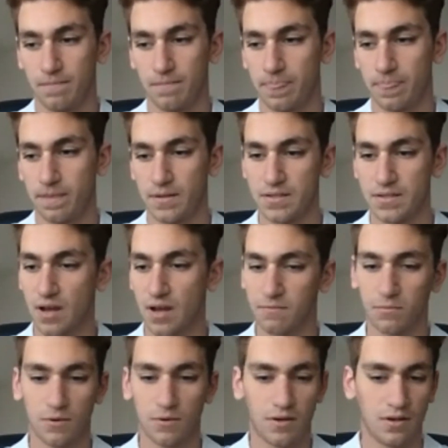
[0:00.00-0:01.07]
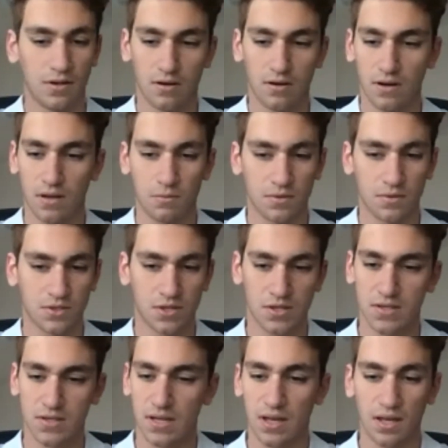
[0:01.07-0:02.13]
sophomore year, it was just
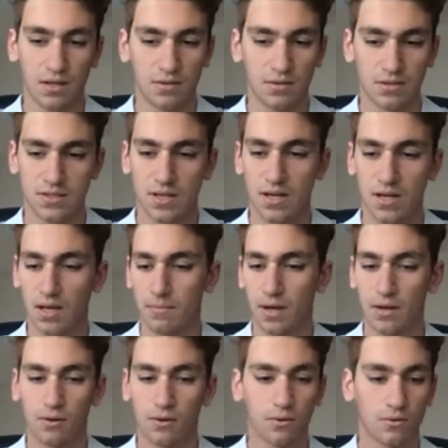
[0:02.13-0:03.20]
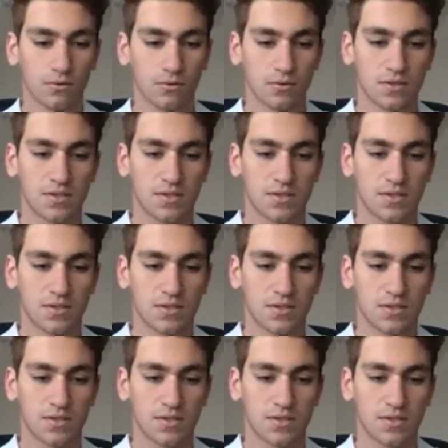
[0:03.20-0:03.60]
again setting up my goals